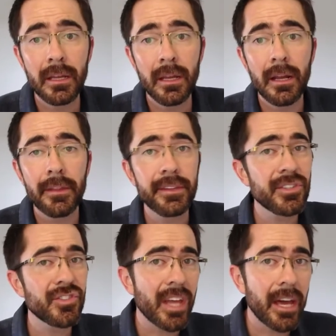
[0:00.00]
the
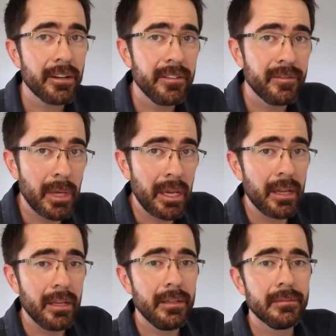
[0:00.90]
Son of
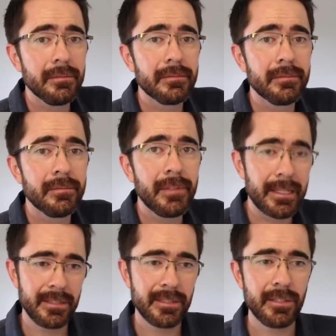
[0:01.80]
Man, that's
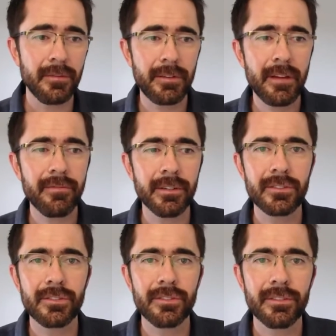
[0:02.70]
his
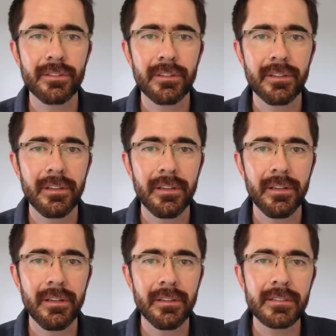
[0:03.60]
self-reference,
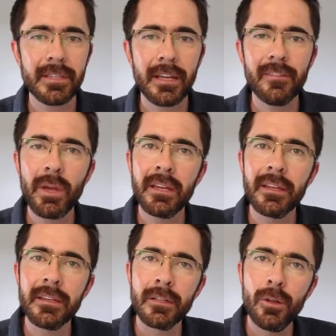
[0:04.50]
the Son of Man
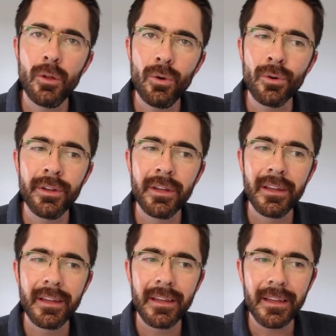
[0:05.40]
is Lord
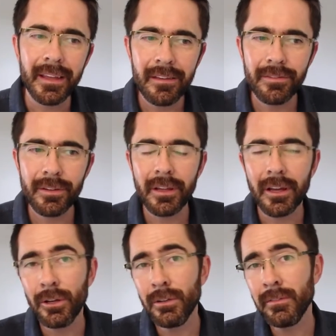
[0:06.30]
even
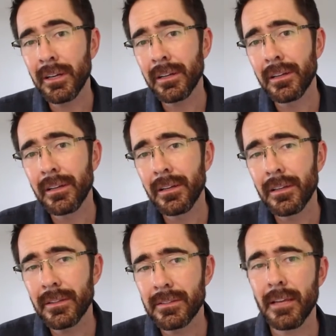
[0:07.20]
over
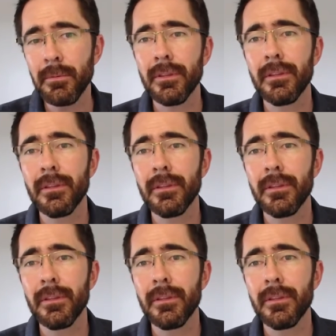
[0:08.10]
the Sabbath.